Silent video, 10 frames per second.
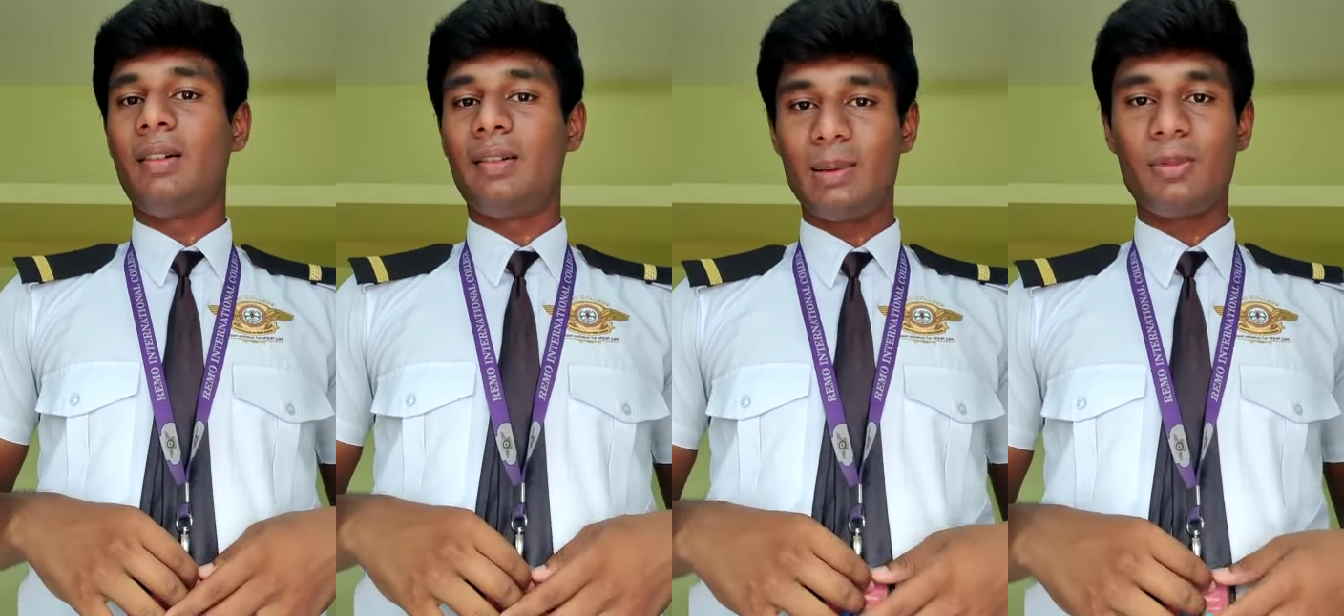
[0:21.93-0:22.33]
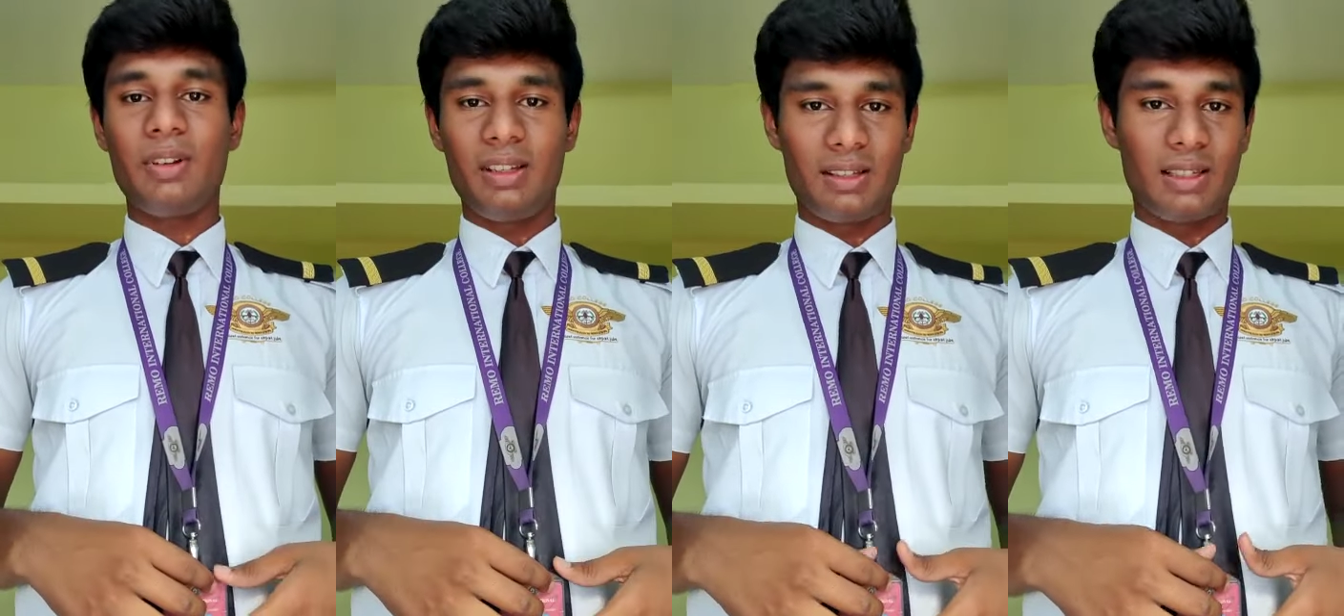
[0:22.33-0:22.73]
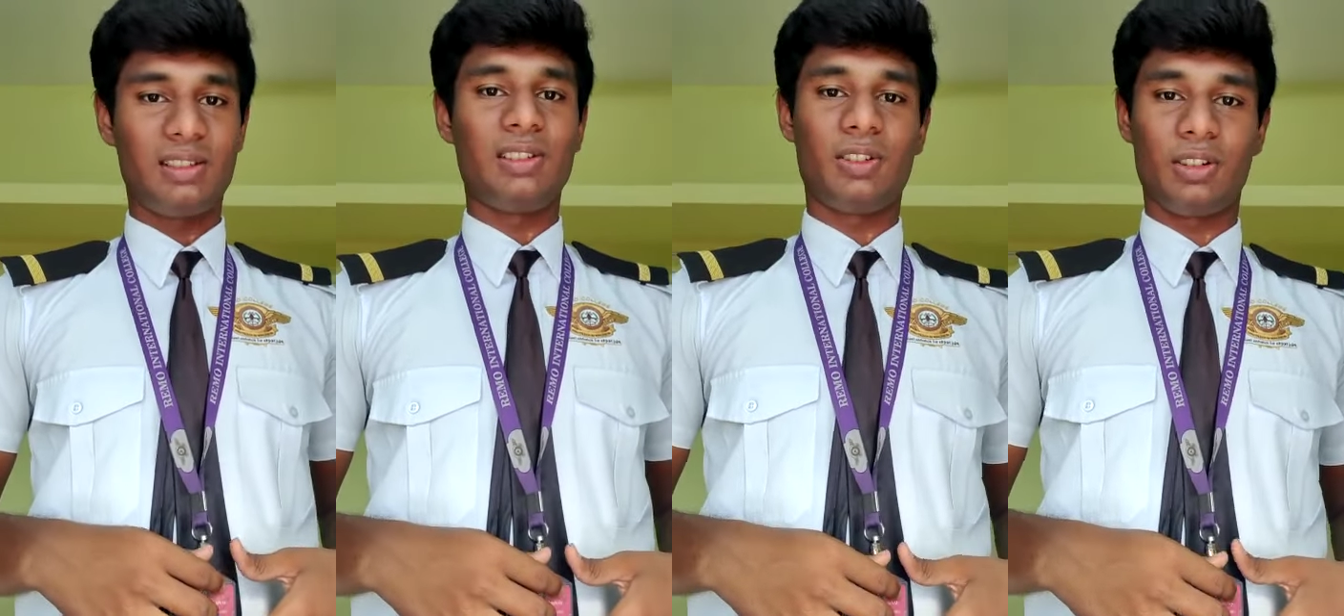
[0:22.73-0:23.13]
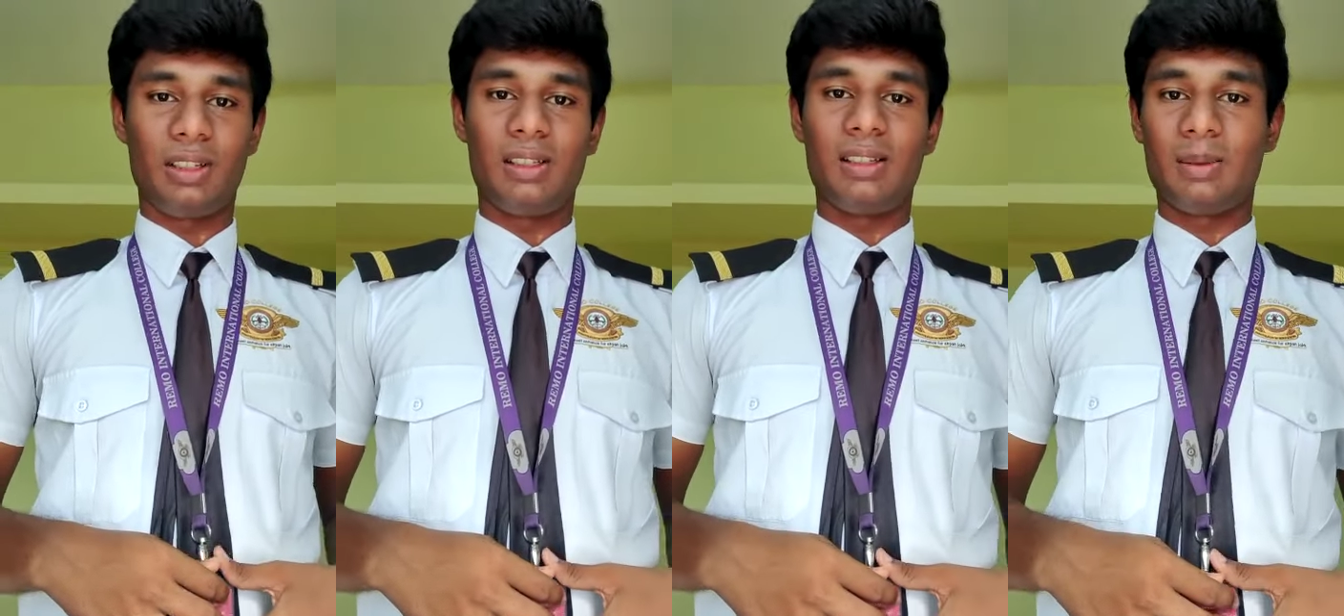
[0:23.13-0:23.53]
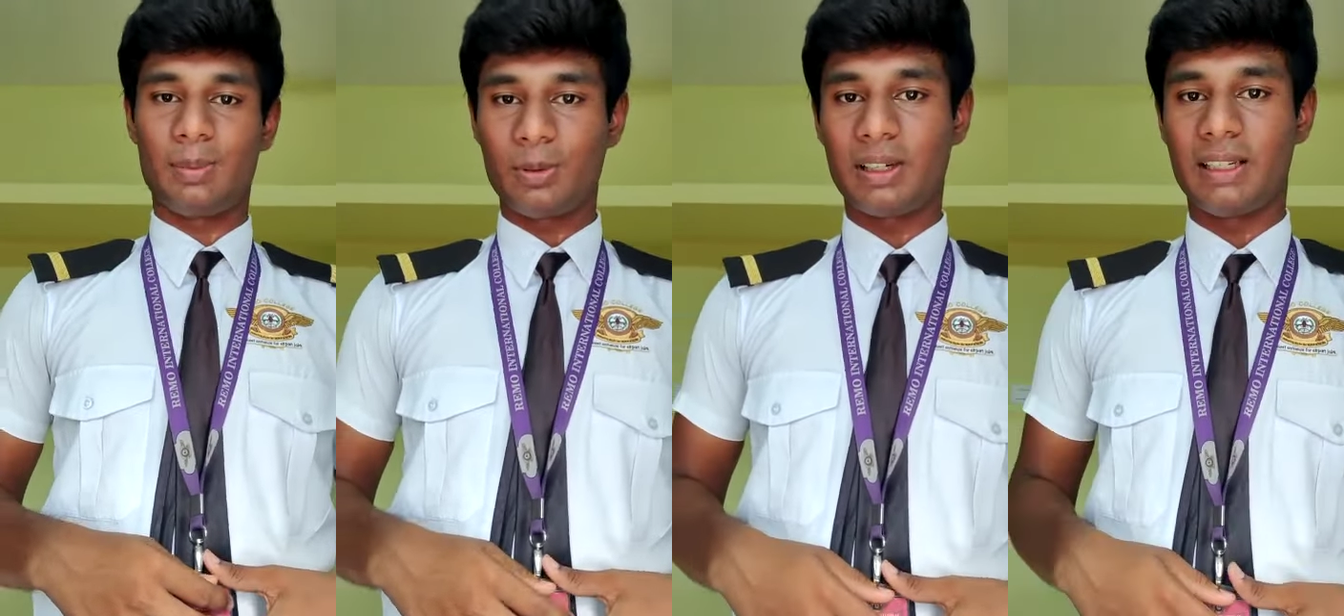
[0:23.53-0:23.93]
Remo International College is
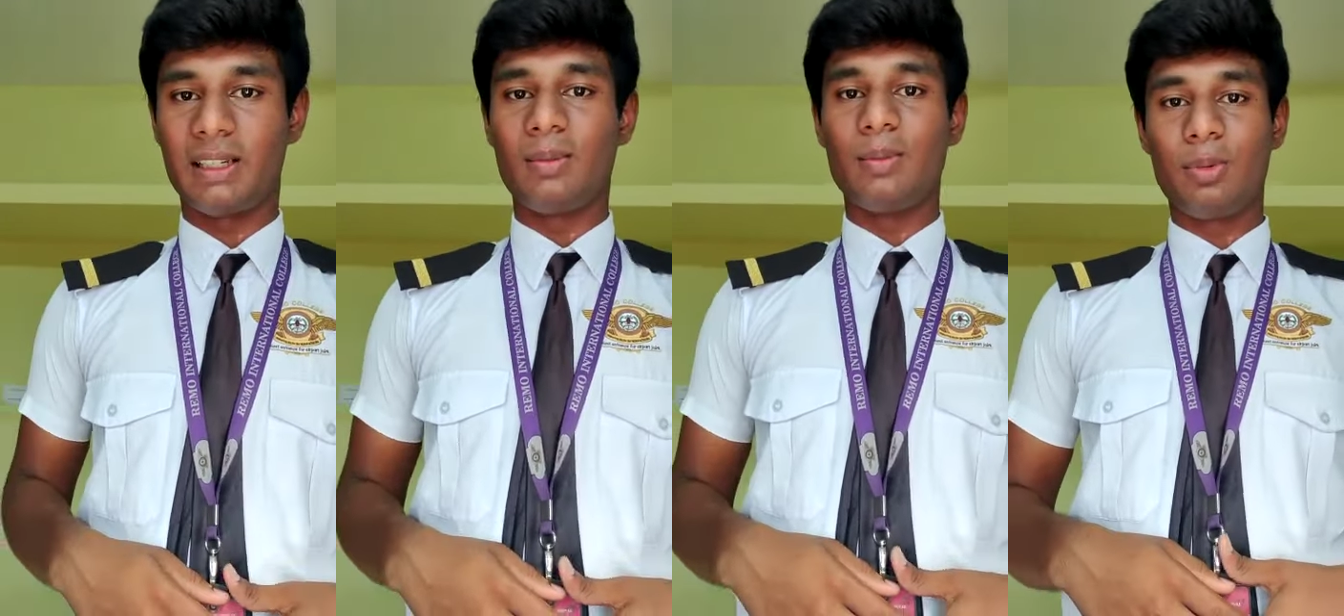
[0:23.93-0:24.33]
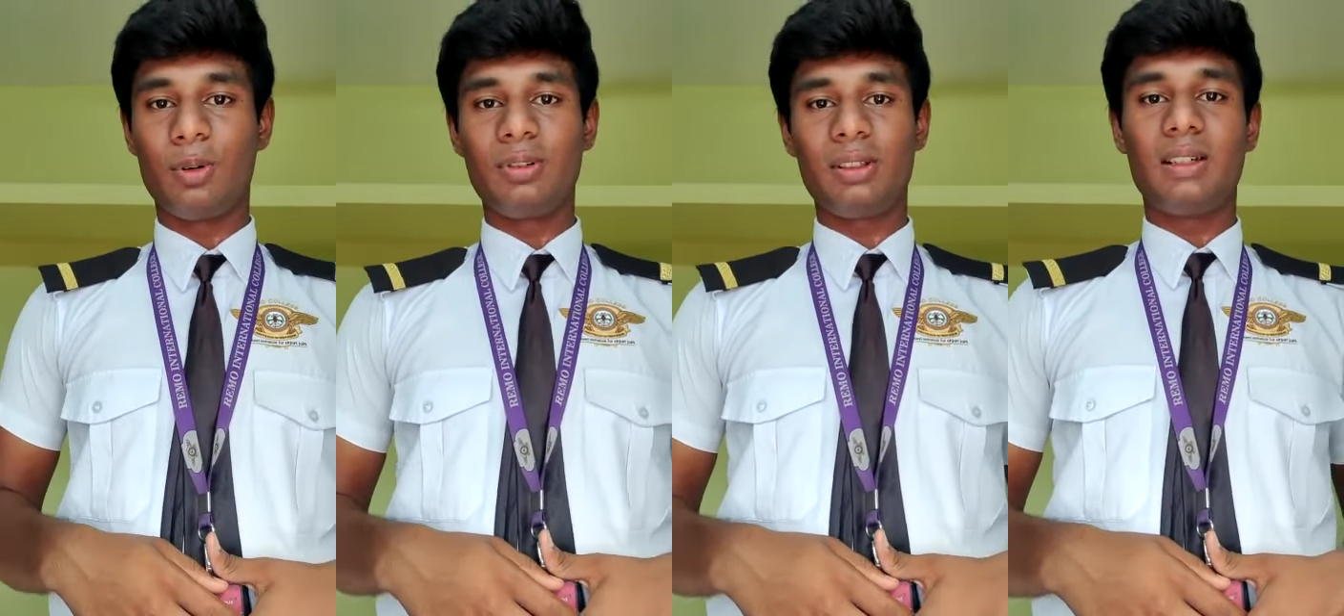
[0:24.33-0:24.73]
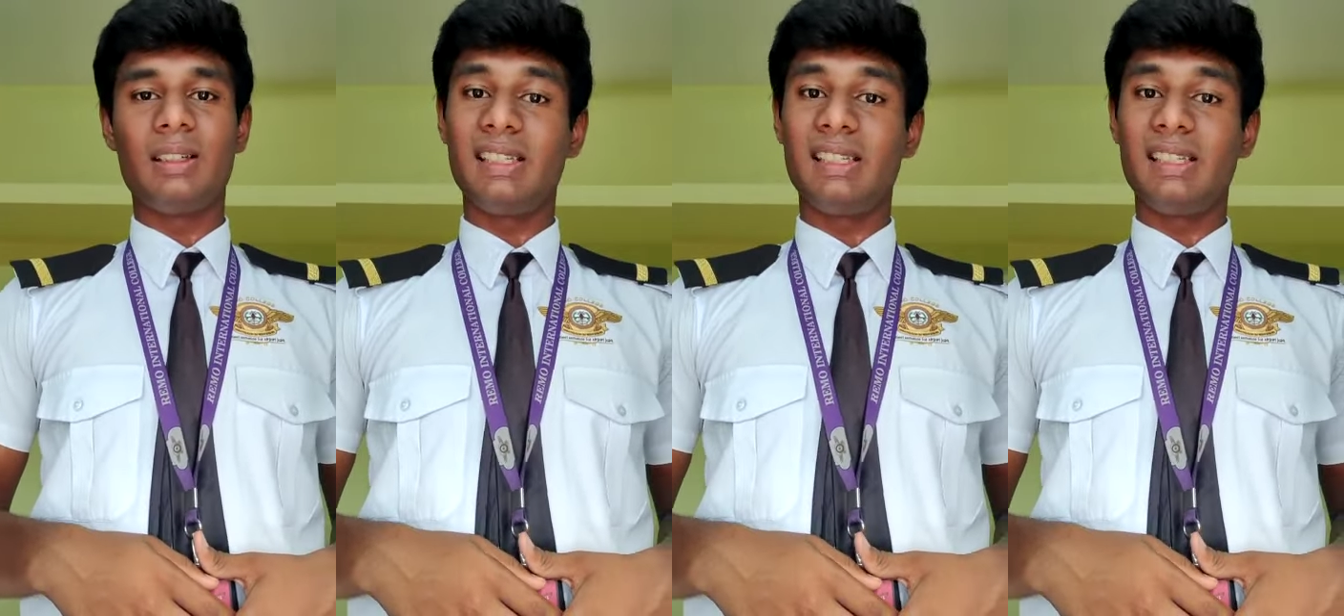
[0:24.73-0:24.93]
providing both